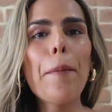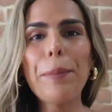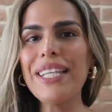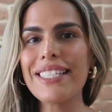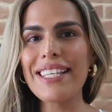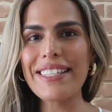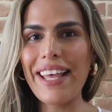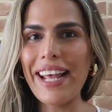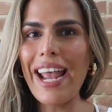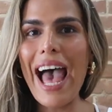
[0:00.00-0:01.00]
pieces
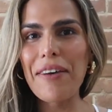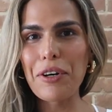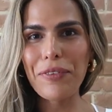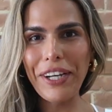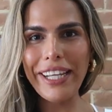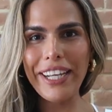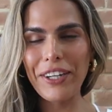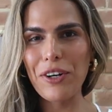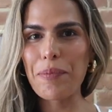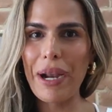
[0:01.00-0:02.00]
that I have over
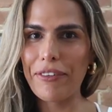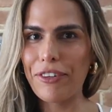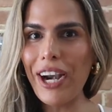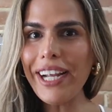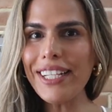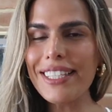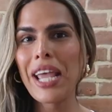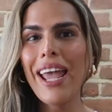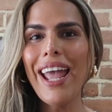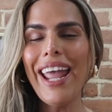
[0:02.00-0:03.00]
here on my right.
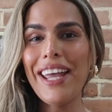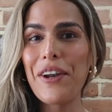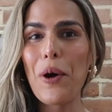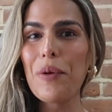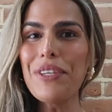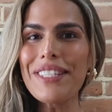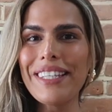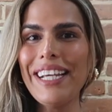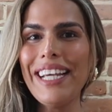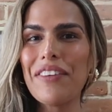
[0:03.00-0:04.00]
And
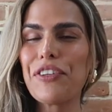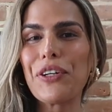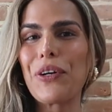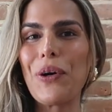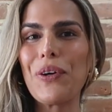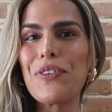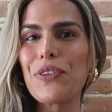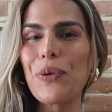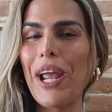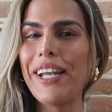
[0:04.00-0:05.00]
obviously, if you're going
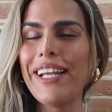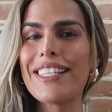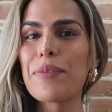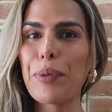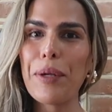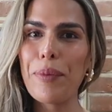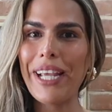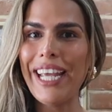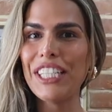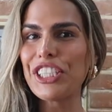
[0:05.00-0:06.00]
to any spring
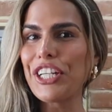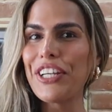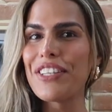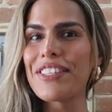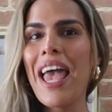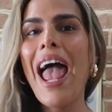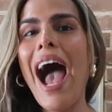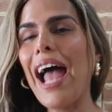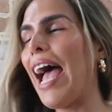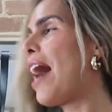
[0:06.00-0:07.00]
vacations,
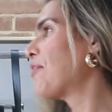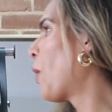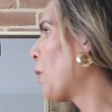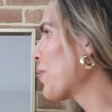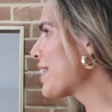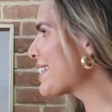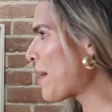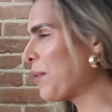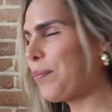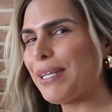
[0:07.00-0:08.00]
I have all the
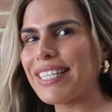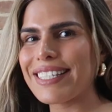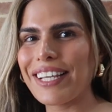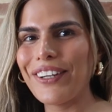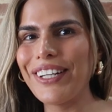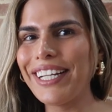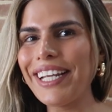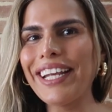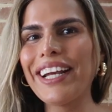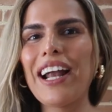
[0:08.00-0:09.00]
summer pieces that you need
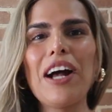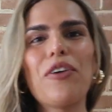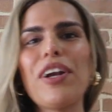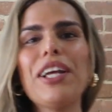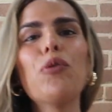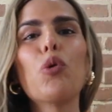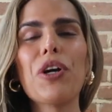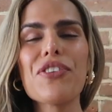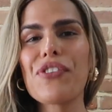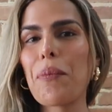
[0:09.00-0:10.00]
here. I already
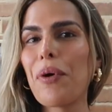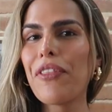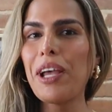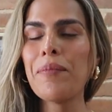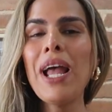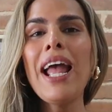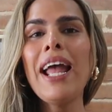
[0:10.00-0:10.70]
wore some of them